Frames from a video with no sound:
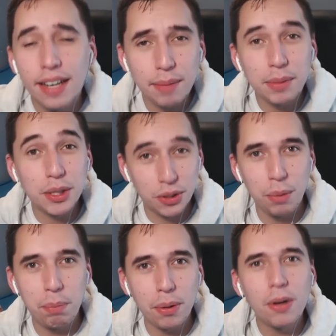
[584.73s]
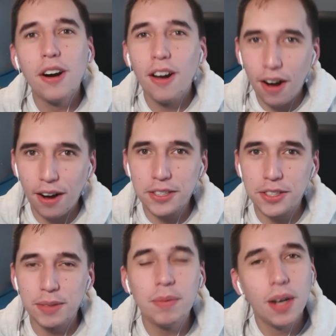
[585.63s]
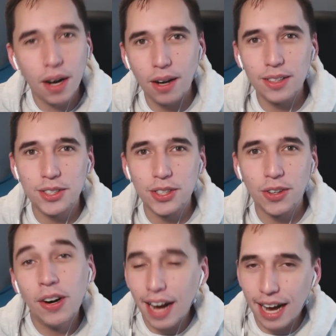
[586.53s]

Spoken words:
And that'd be super awesome also.